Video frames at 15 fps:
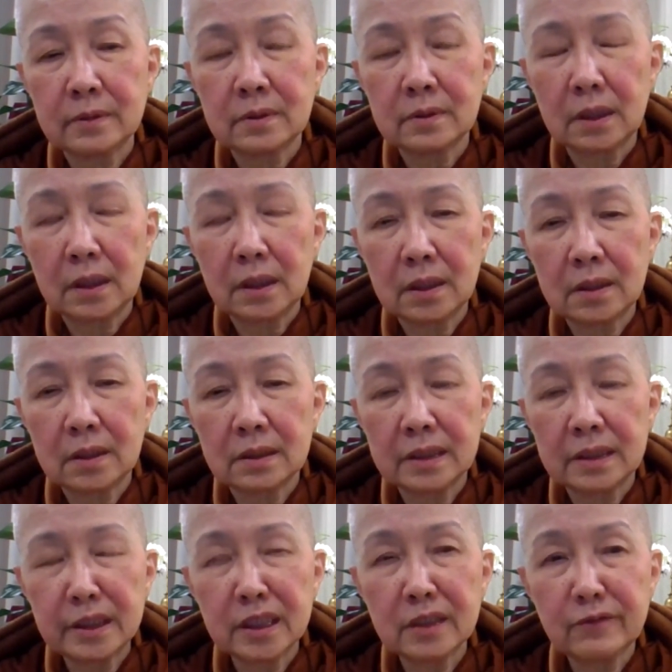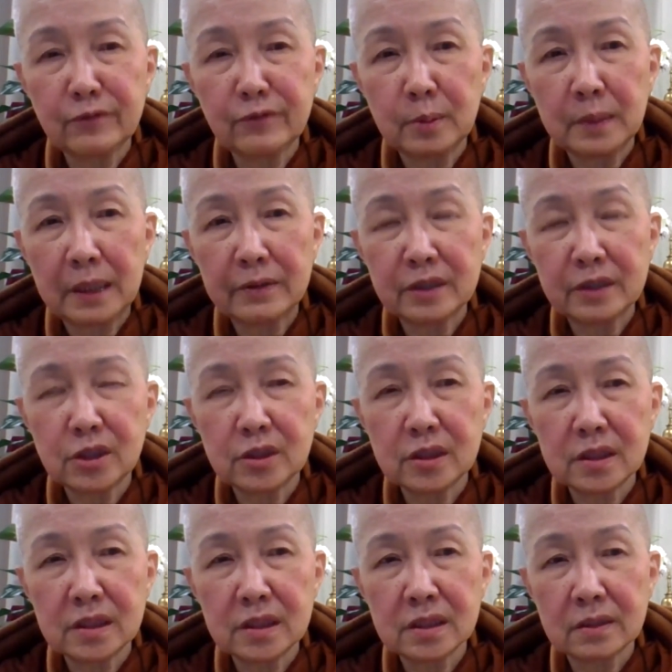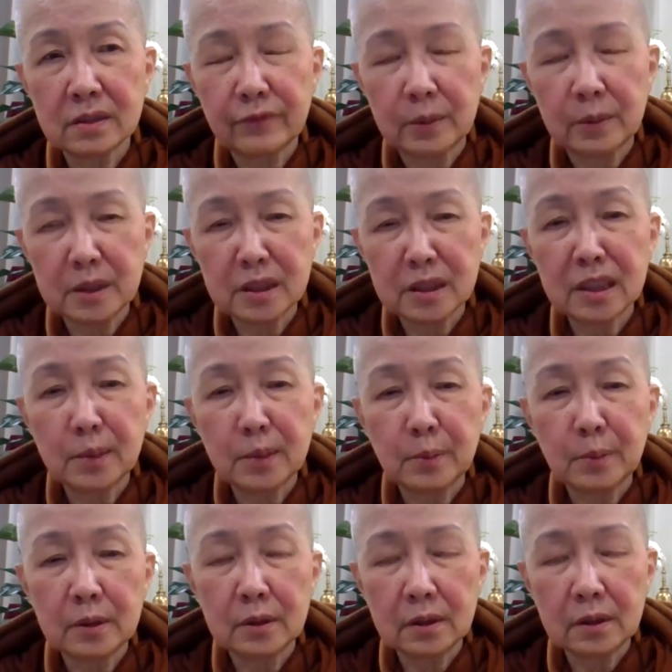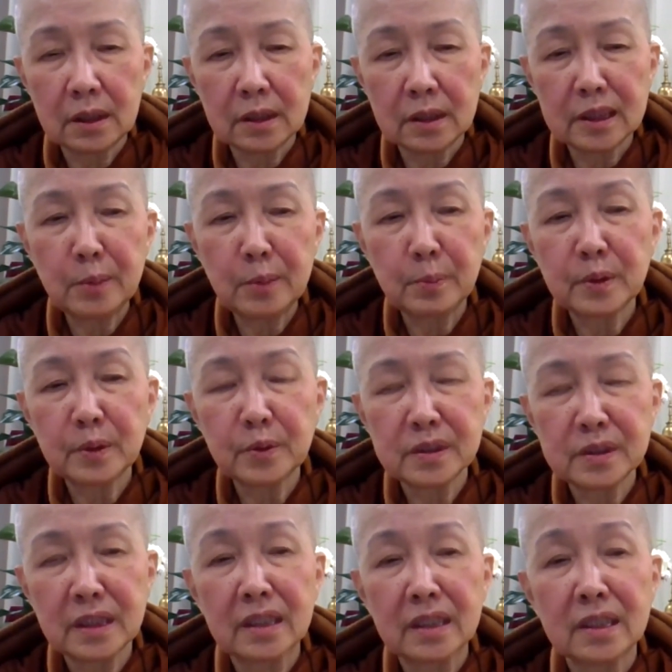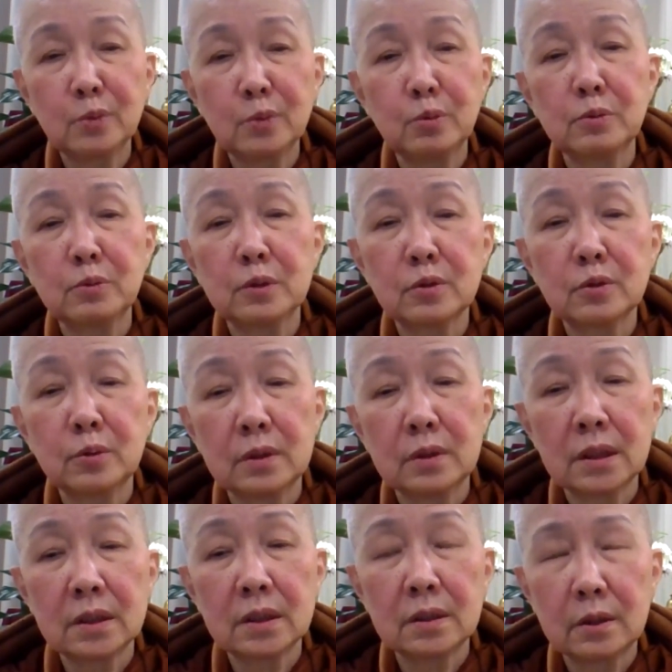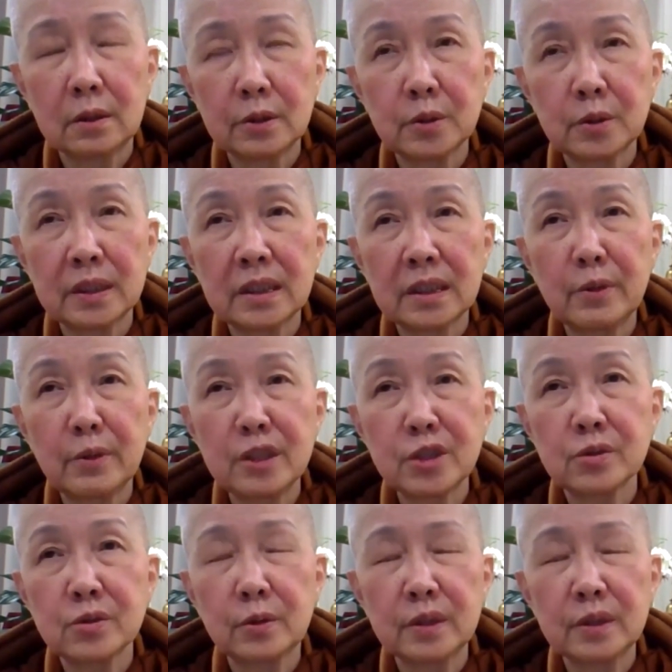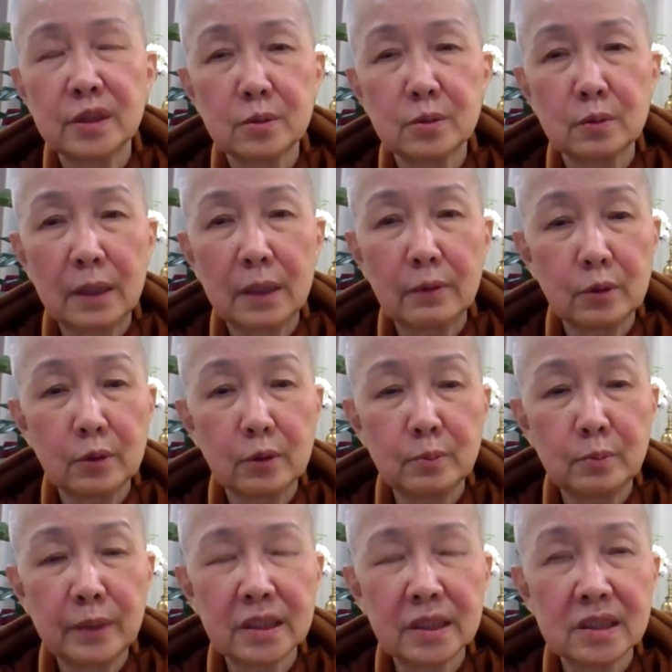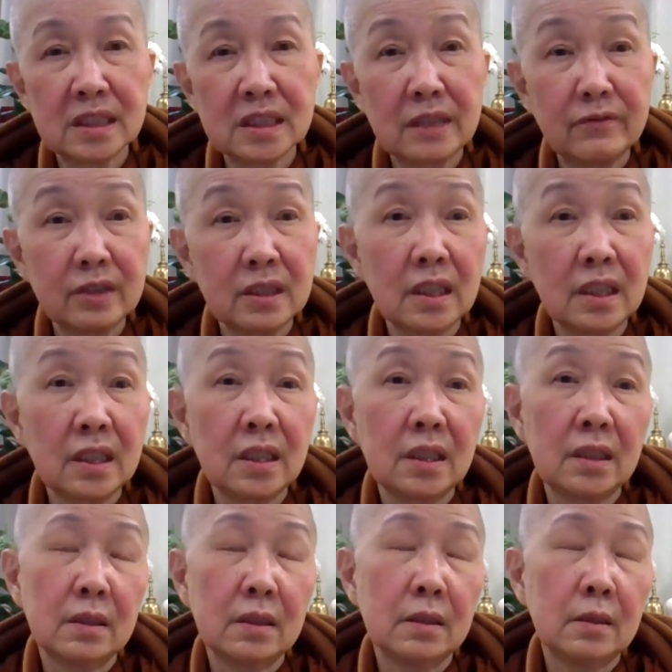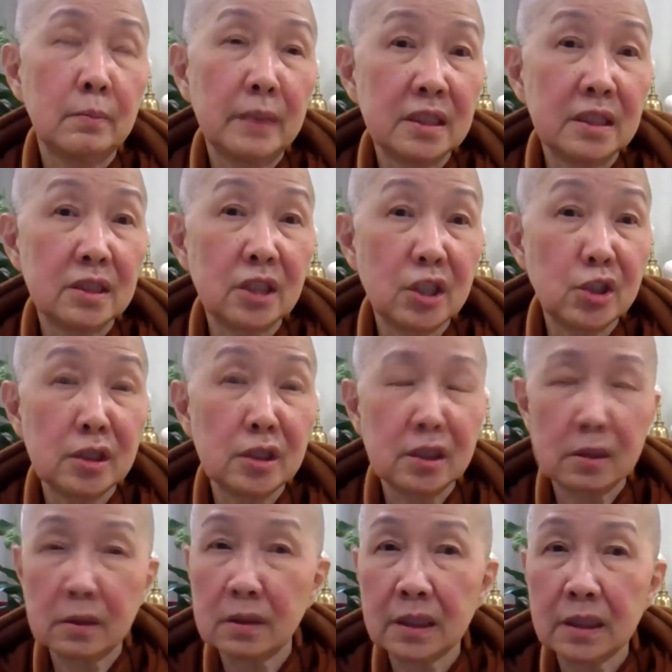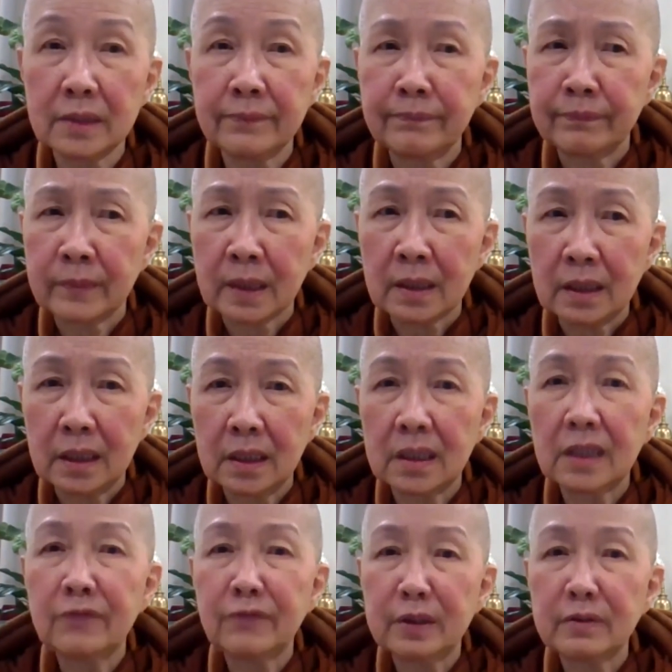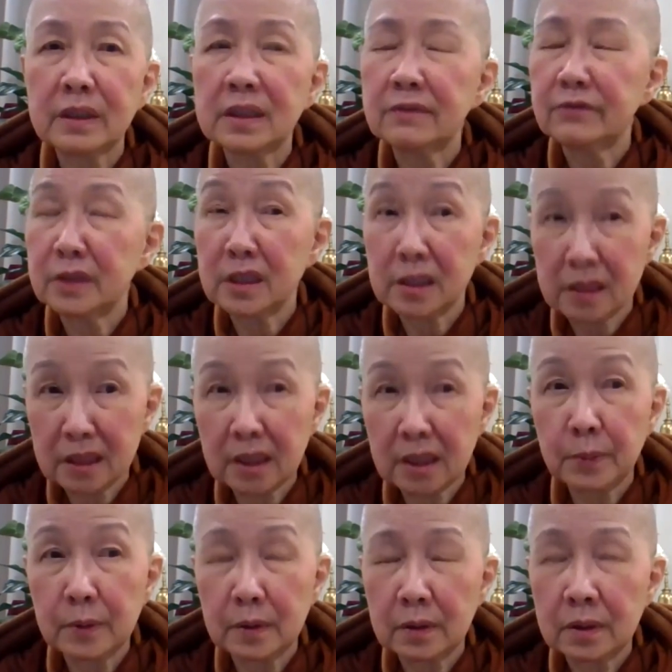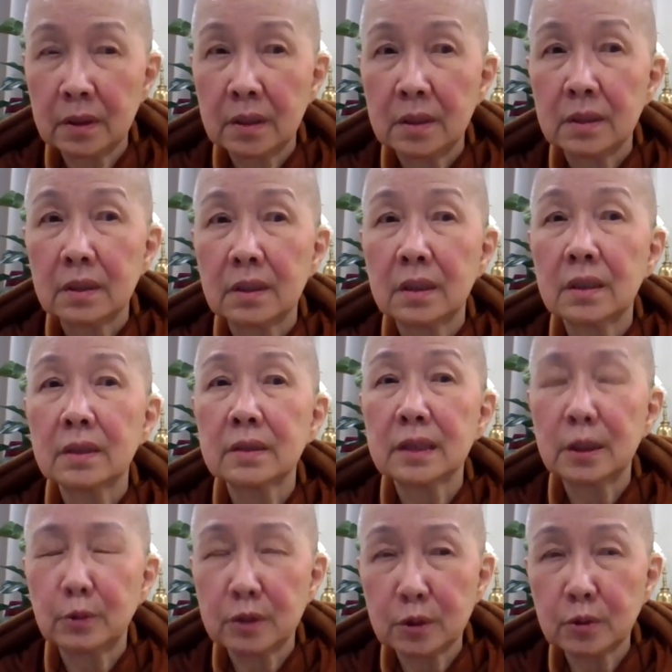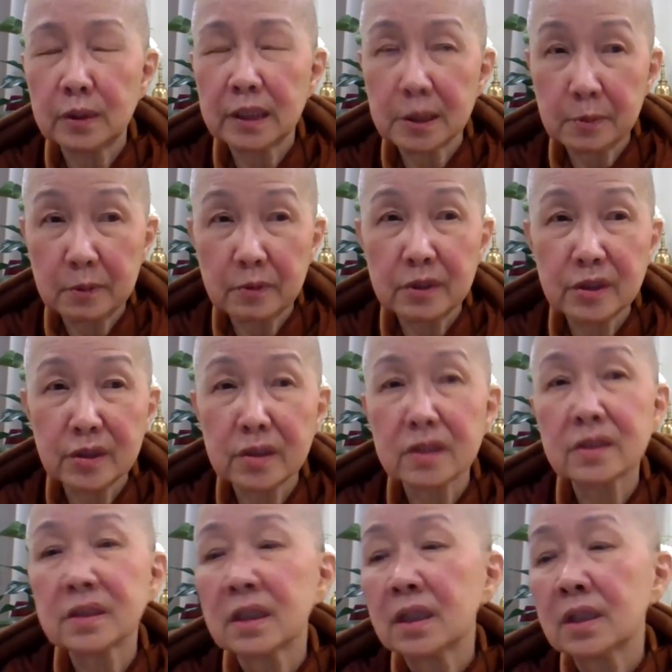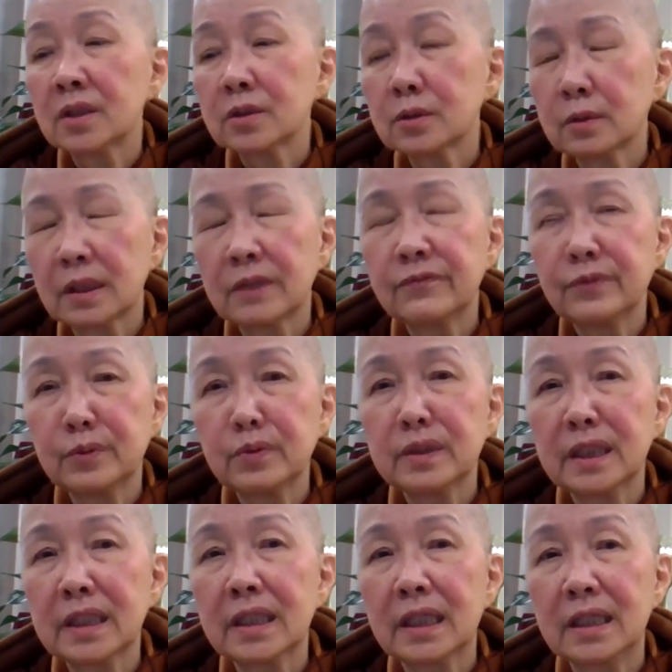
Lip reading: learning from our teachers from the Singapore temples, and then we were also encouraged to go into our own practice every day in meditation and all that. And I found that even in Singapore, there were good experiences. So I feel that